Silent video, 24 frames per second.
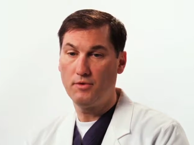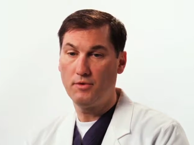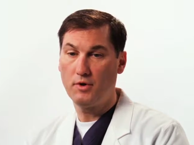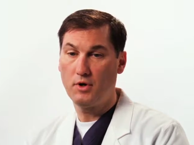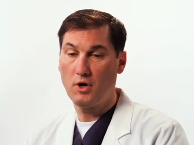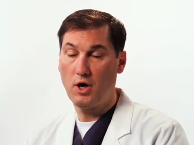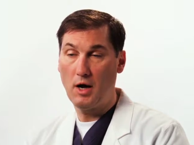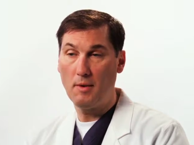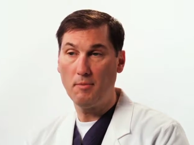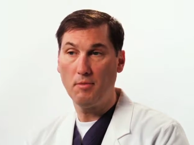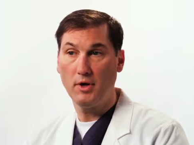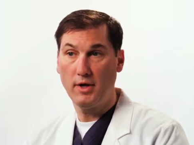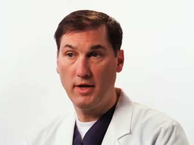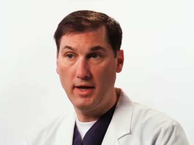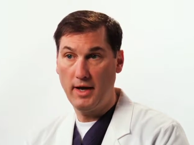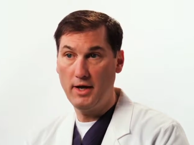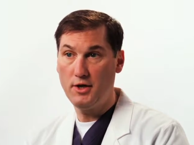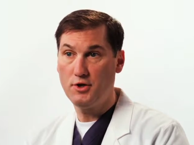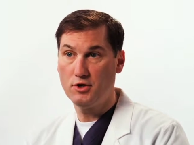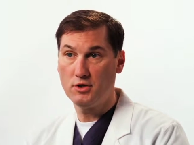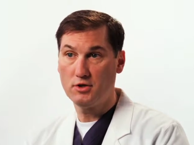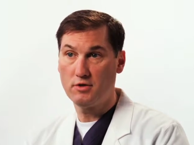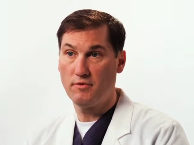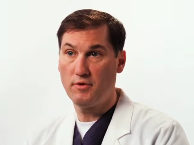
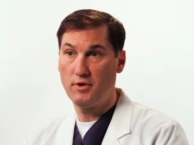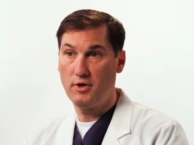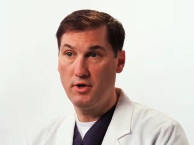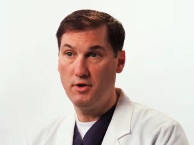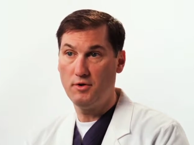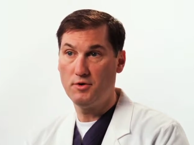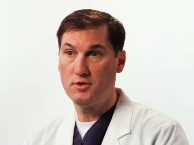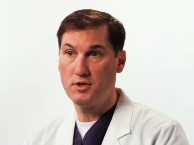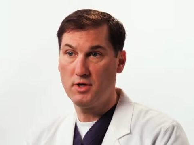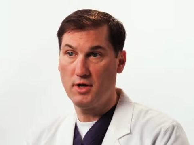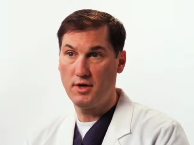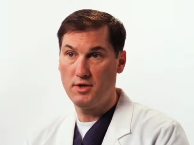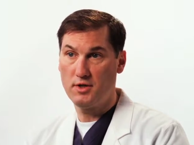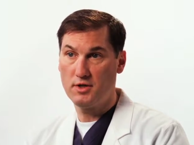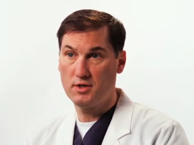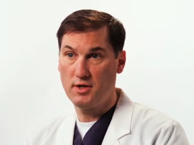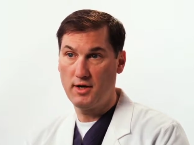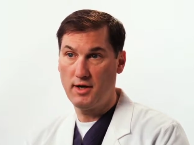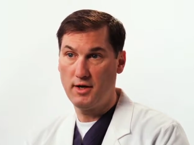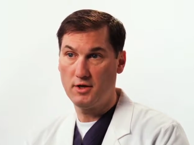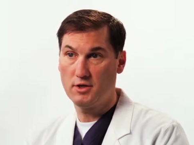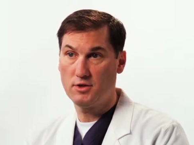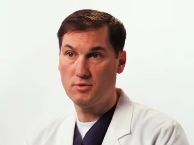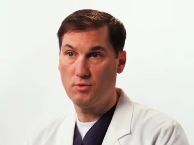complications of acute
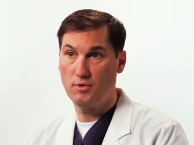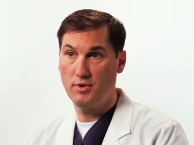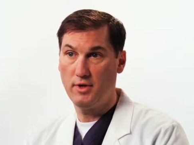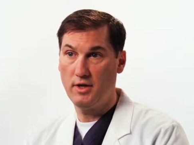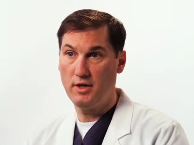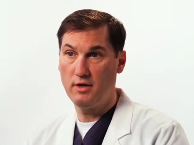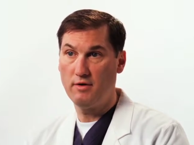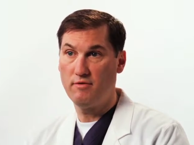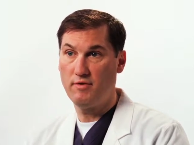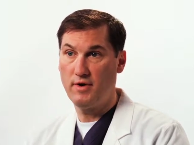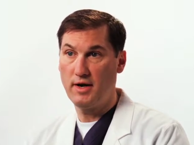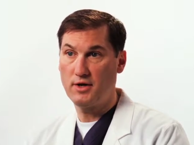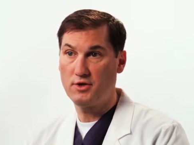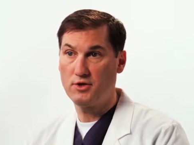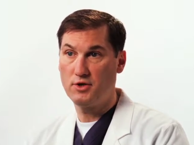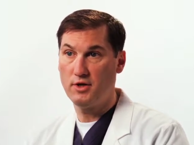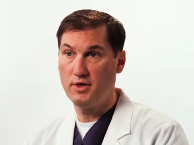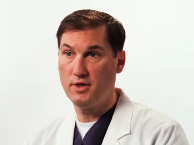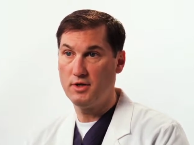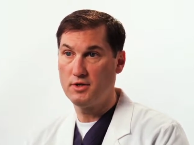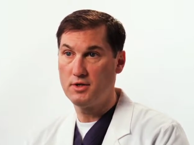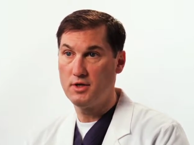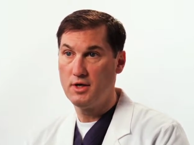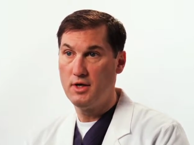sinusitis where the infection
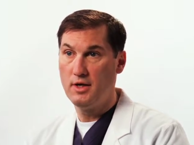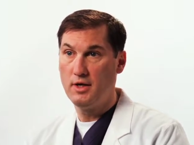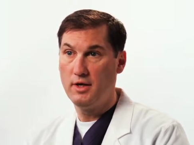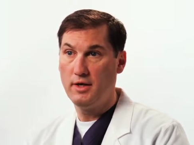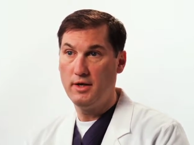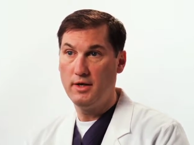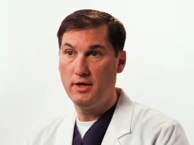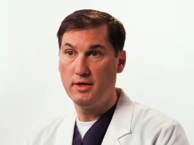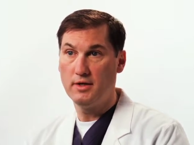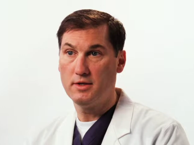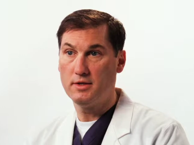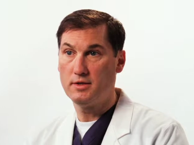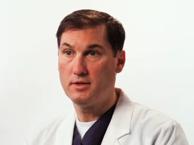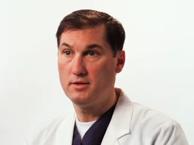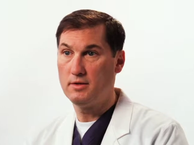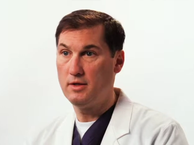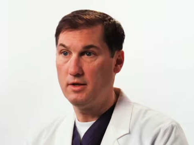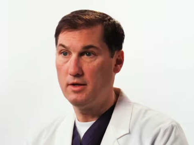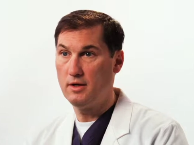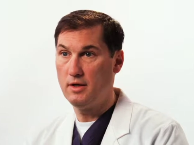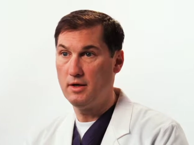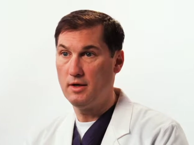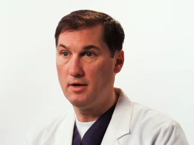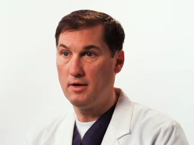is
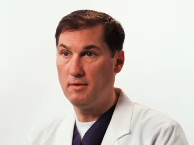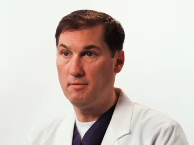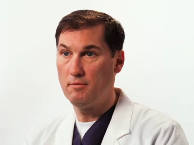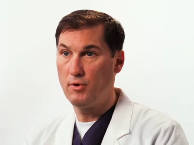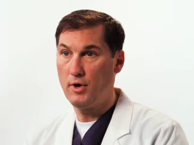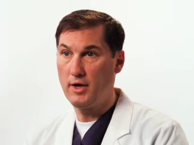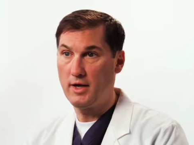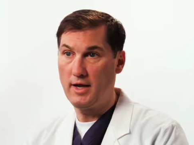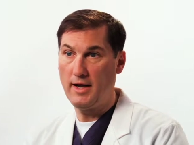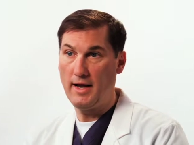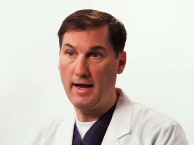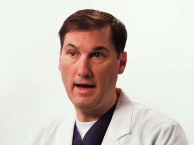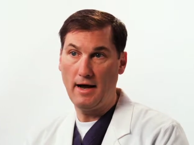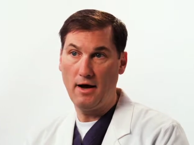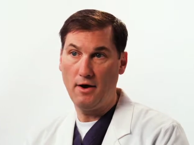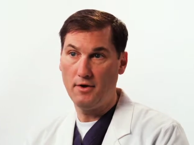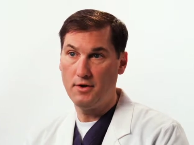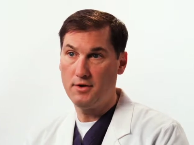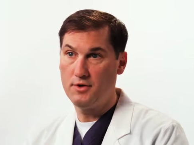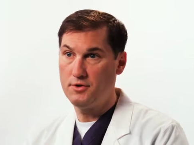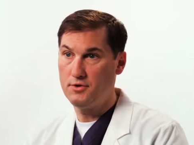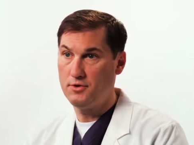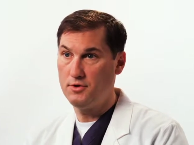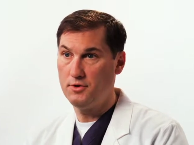breaking out
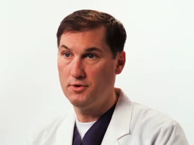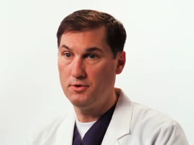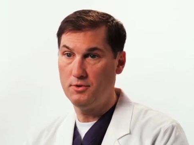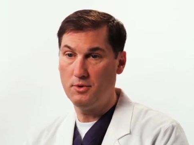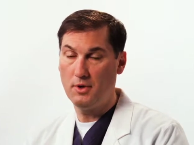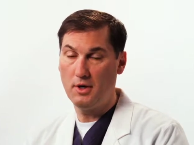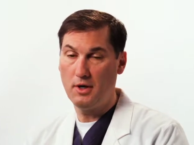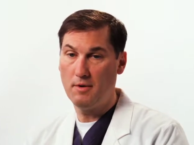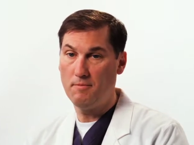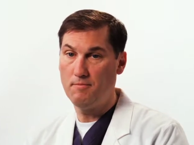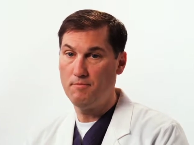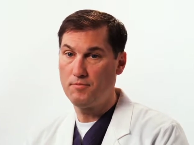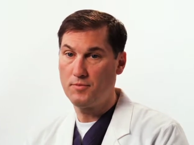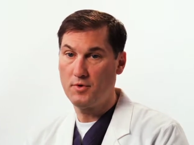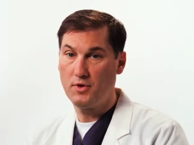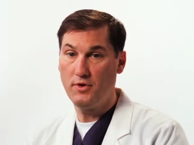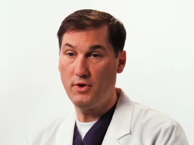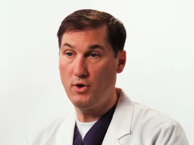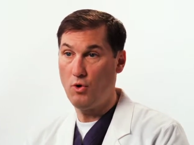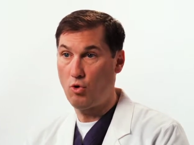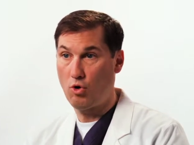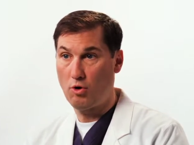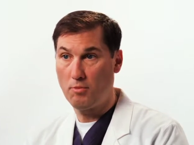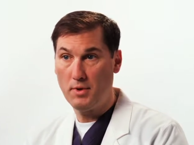into the
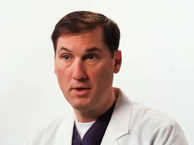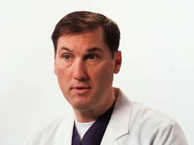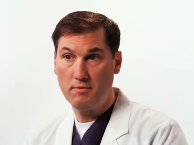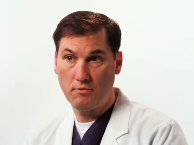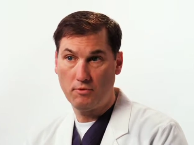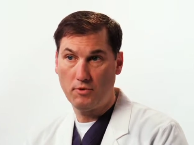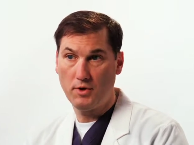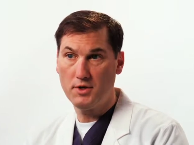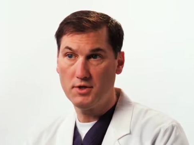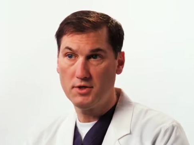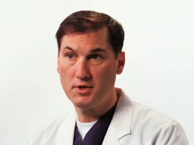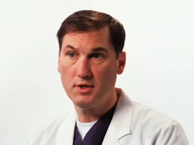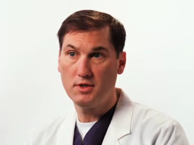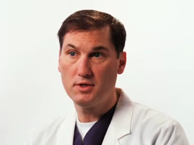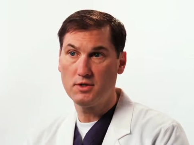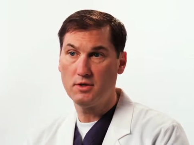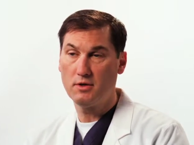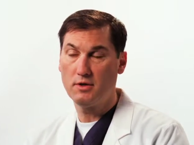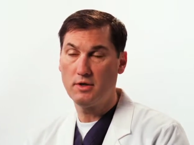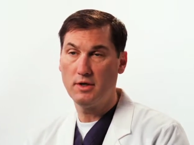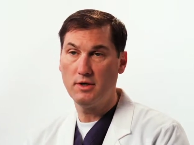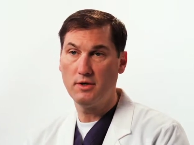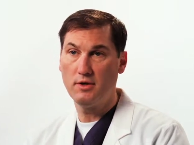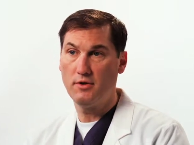orbit, for instance,
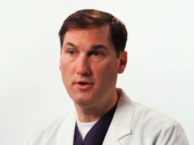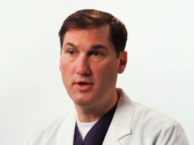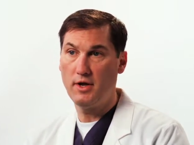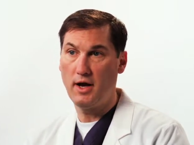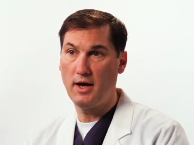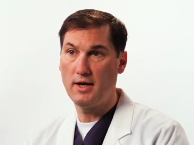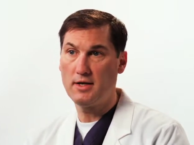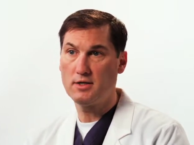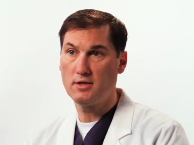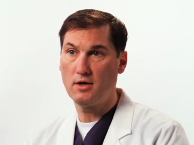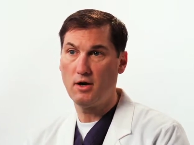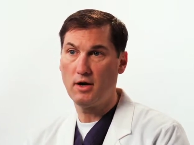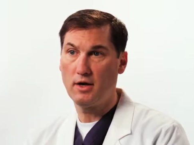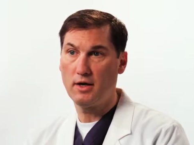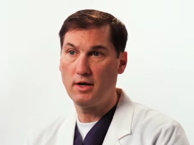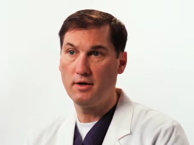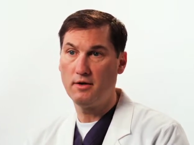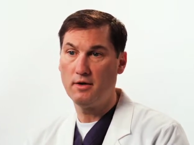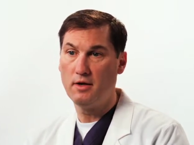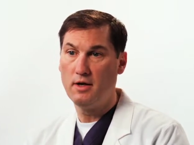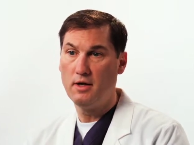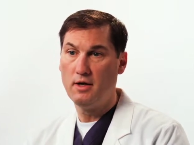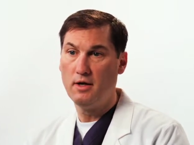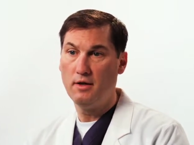into the eye socket.
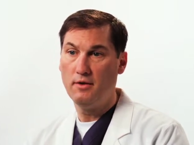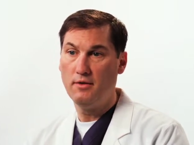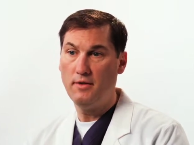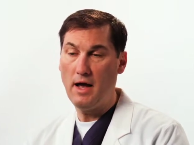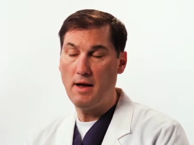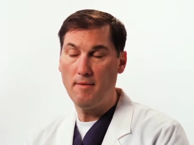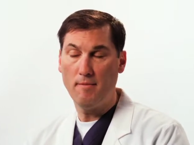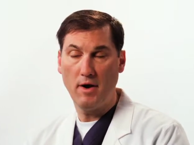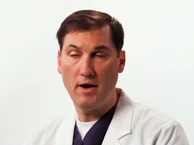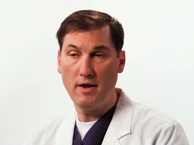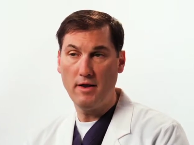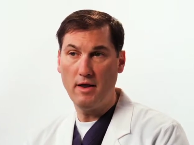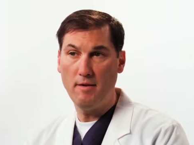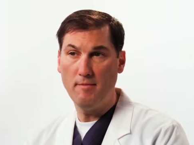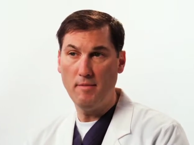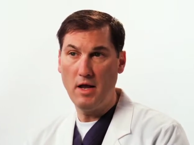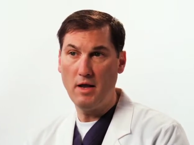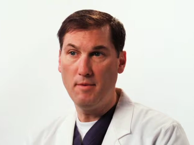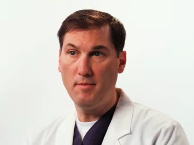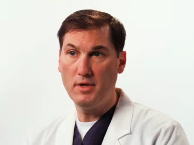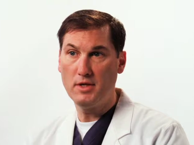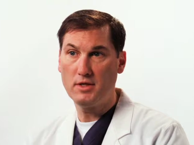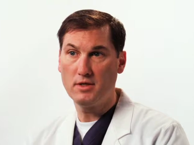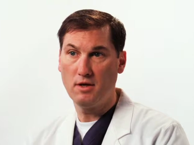It
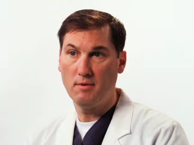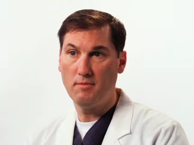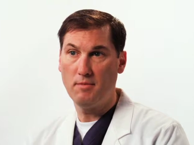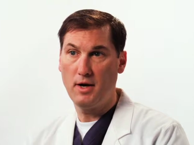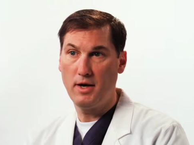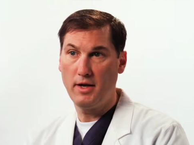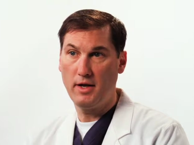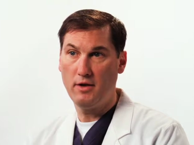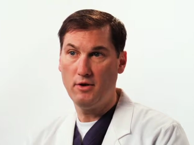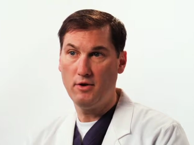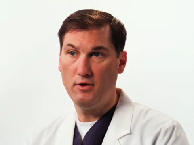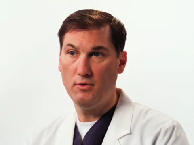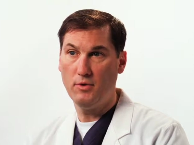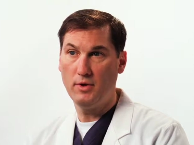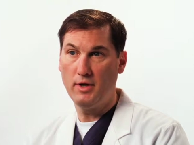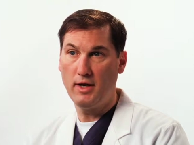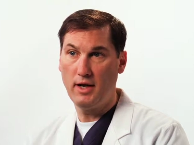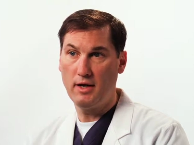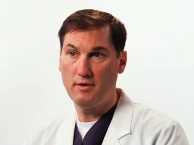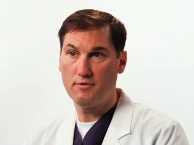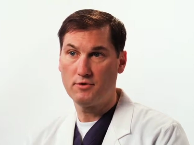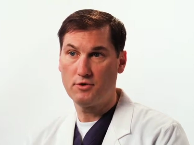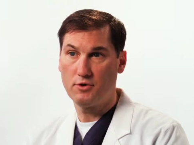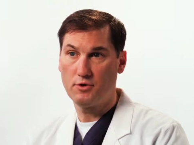may be somebody who would
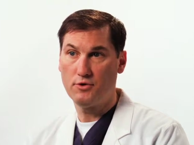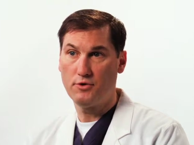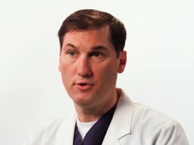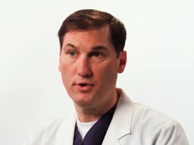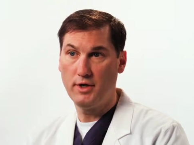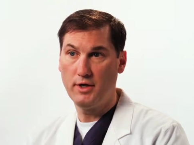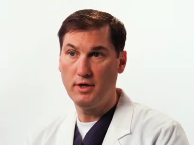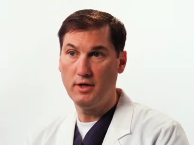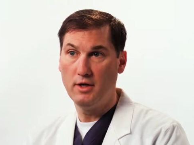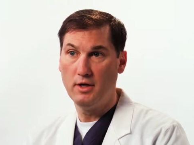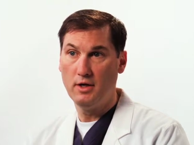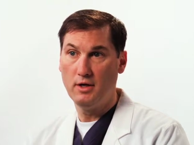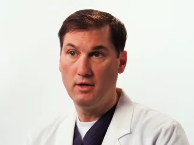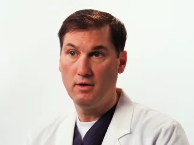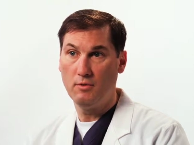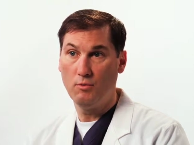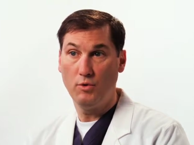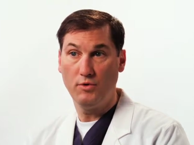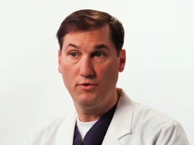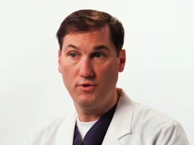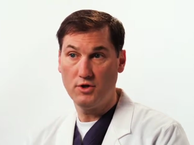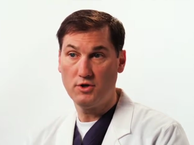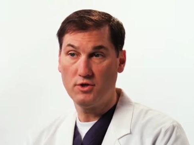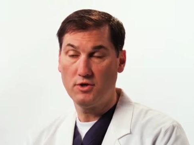have surgery
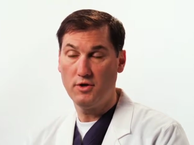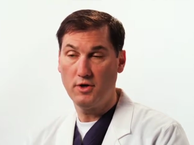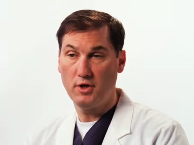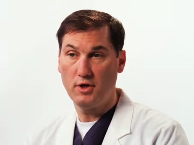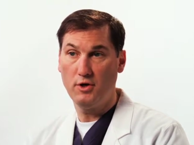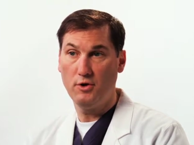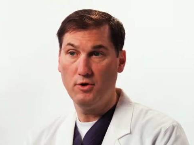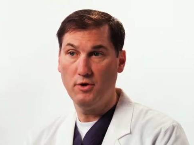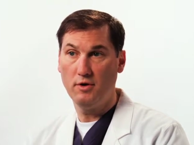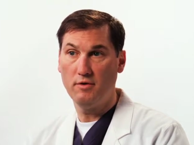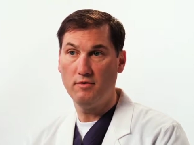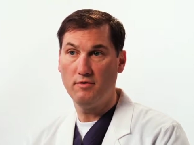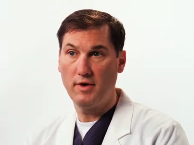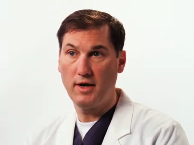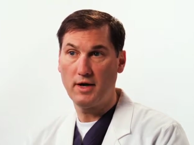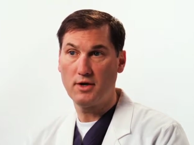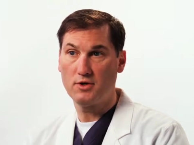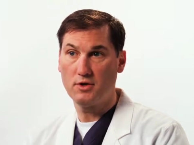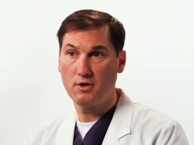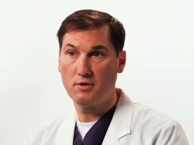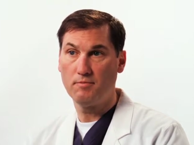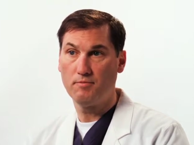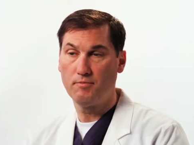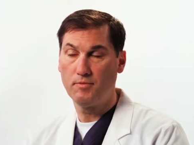with just an acute
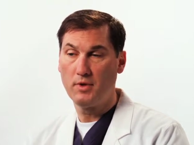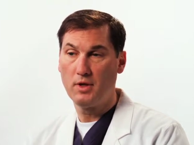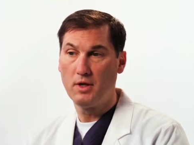infection.